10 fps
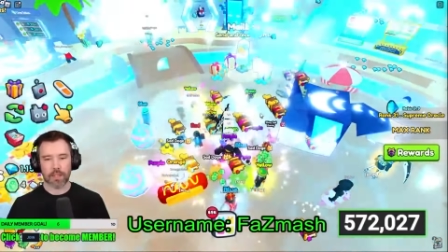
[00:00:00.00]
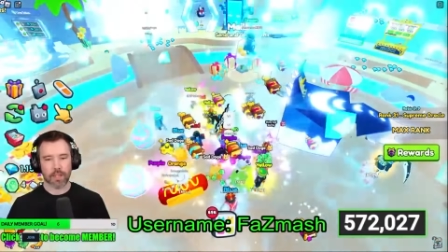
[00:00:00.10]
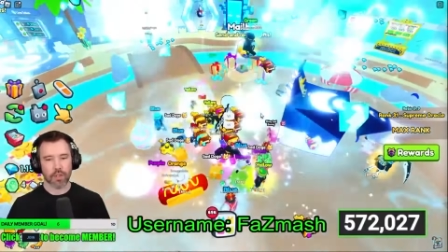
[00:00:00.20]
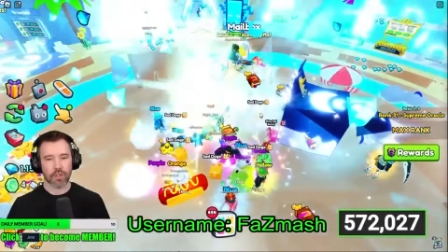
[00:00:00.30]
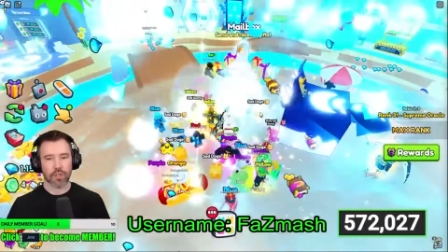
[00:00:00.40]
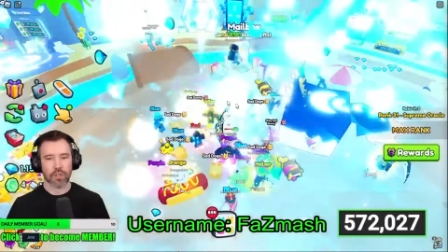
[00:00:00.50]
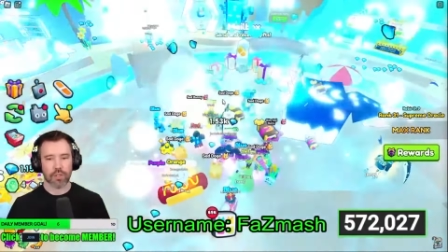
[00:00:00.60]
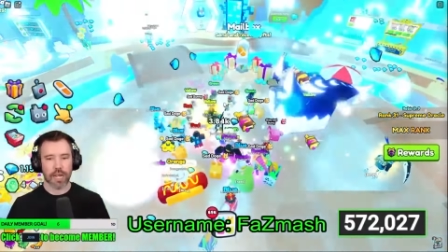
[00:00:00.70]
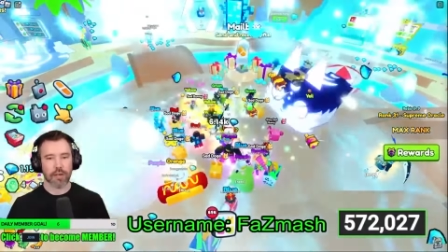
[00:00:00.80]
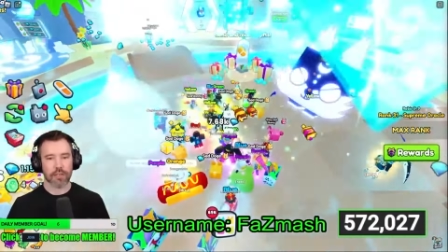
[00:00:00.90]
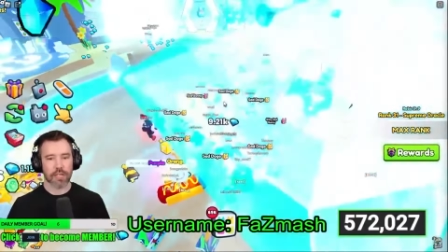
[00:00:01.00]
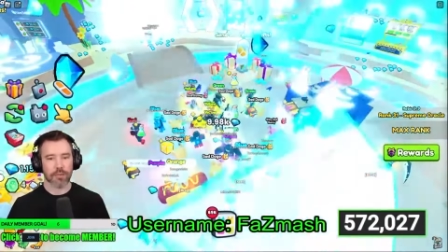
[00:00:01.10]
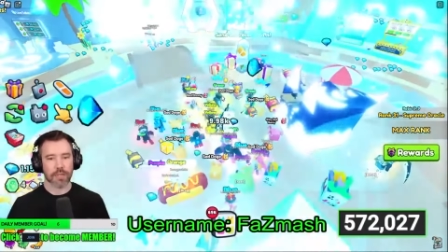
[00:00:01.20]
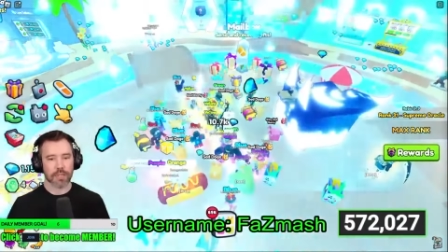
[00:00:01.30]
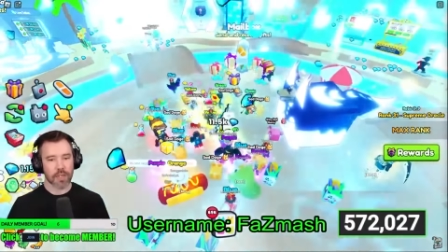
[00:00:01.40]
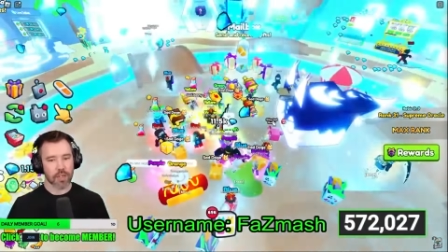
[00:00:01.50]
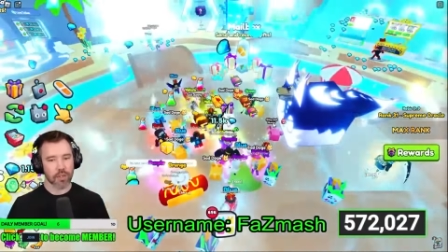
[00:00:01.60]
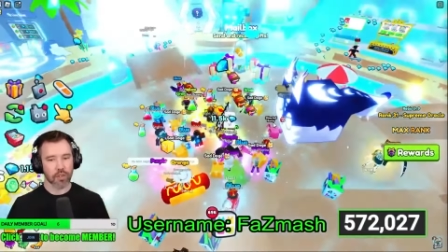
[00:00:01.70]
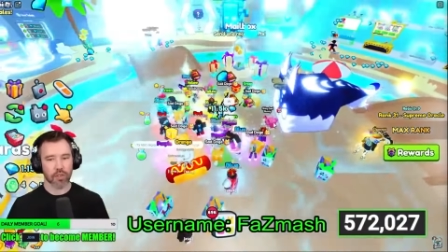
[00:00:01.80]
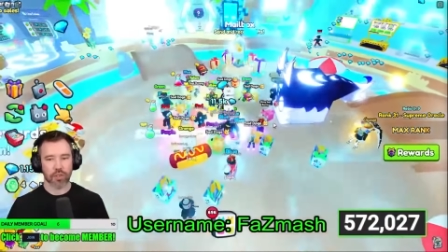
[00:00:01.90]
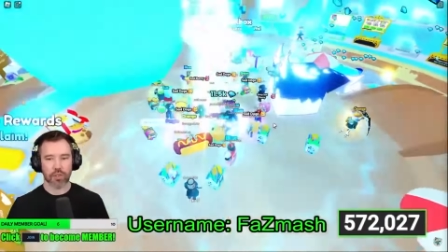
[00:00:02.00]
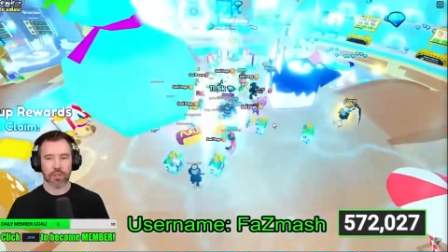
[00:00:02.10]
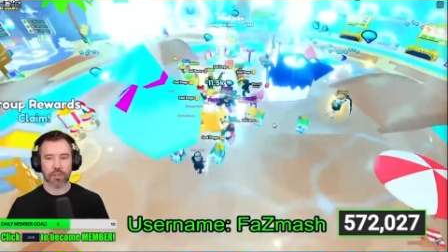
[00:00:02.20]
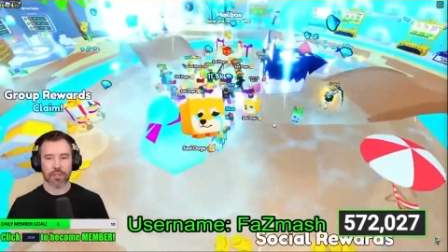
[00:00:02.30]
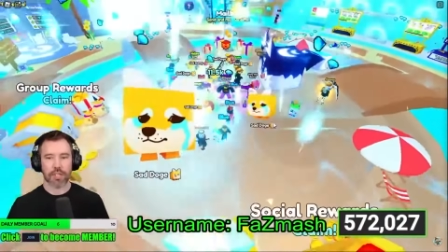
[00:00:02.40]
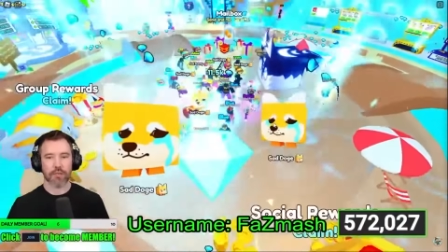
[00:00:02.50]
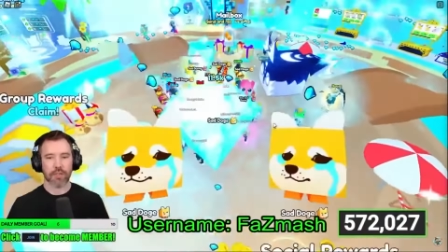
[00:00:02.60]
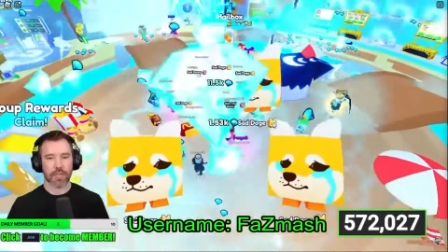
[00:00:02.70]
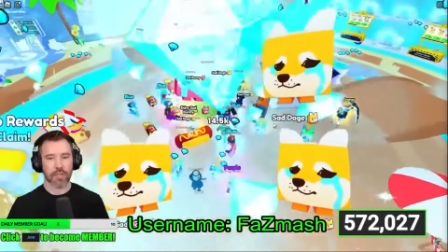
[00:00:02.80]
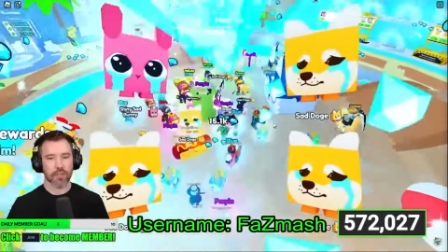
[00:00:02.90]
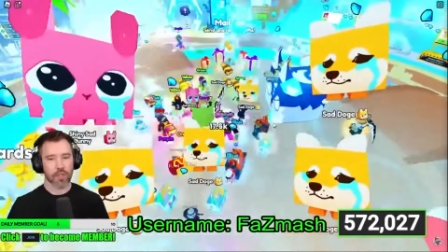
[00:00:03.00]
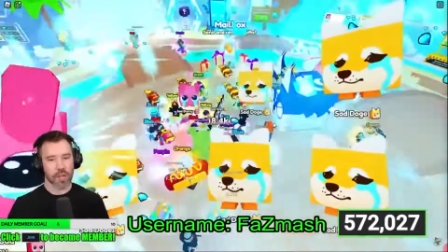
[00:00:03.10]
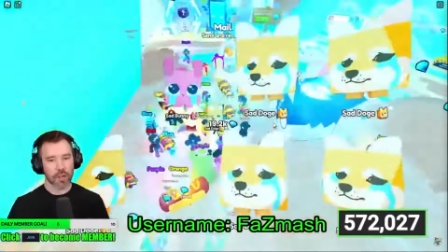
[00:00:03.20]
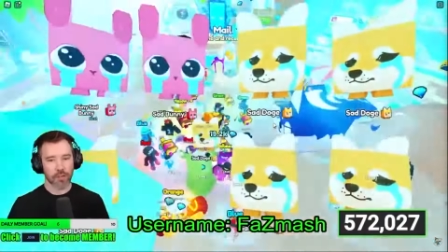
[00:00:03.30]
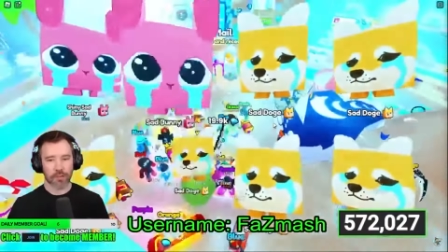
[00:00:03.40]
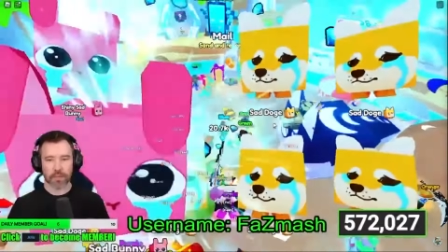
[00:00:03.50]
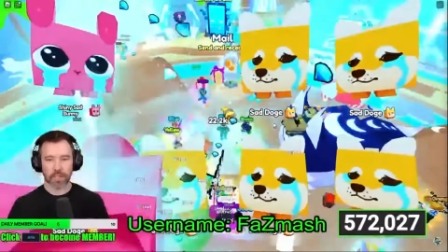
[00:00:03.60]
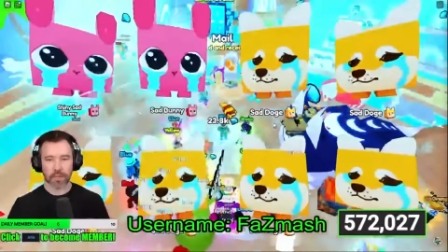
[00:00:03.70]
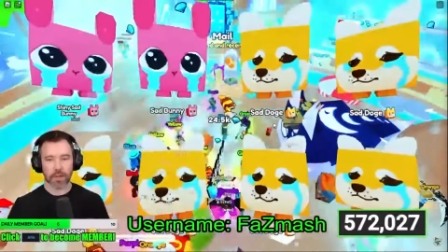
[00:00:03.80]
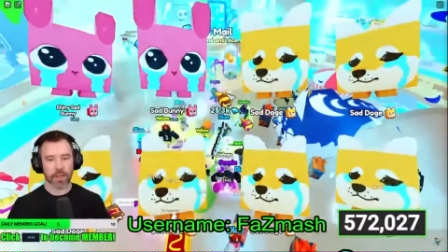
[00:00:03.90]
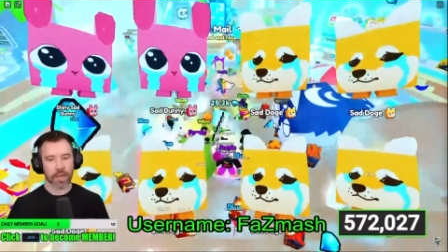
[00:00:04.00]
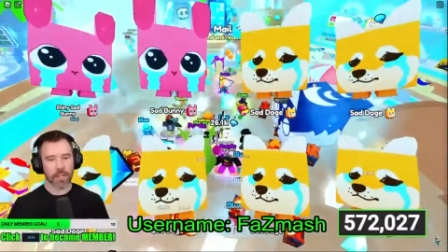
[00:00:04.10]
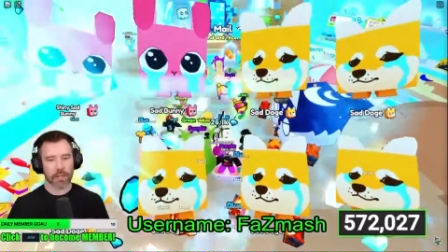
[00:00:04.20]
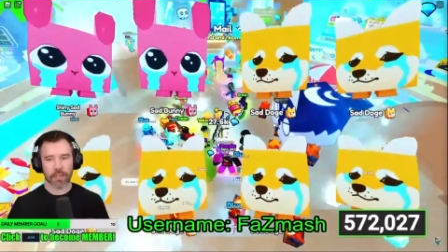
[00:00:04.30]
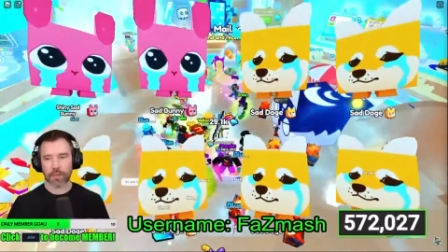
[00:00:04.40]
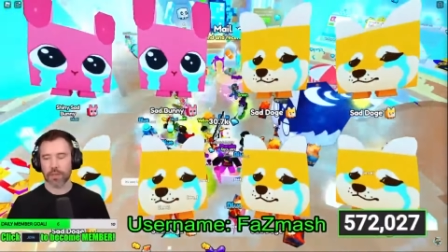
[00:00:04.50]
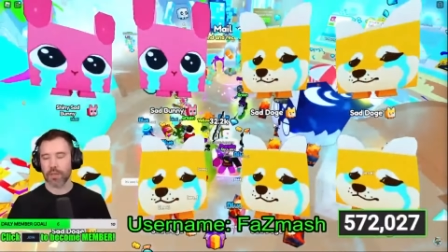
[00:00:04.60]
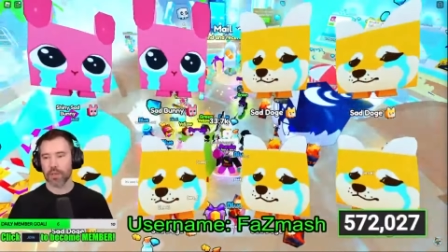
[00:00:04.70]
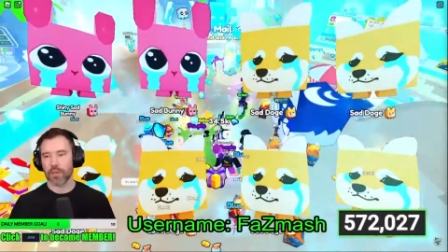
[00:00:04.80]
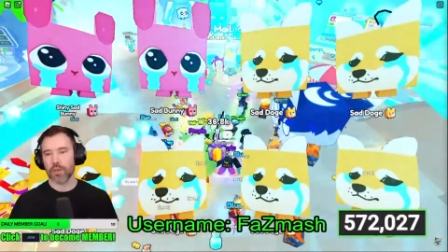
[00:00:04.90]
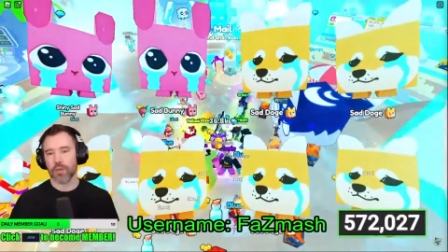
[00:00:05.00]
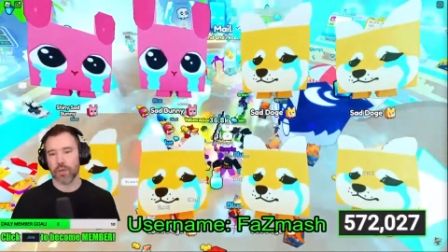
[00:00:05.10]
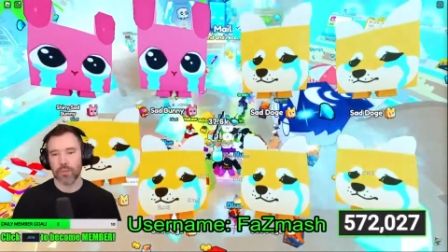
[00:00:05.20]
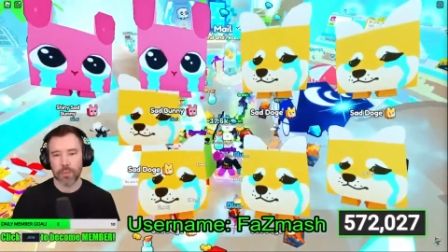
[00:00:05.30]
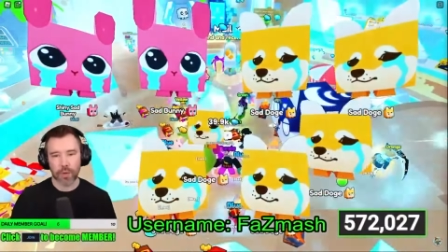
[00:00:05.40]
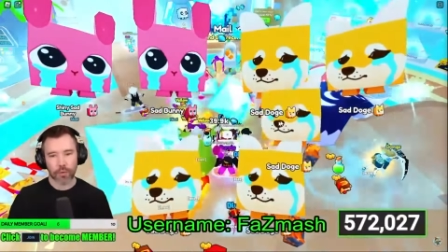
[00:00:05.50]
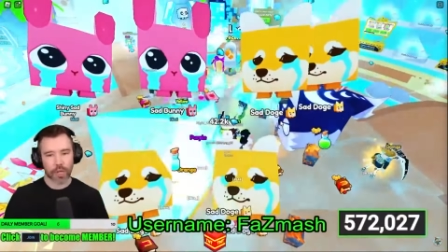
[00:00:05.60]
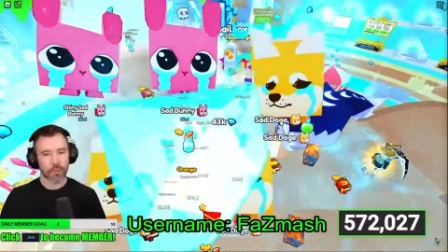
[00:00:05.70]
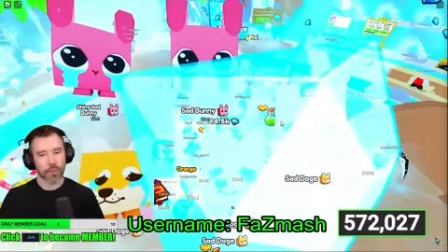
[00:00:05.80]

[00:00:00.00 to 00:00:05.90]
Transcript: huge. Now it's time to get the huge. It's time for the huge now, because we already got both rainbow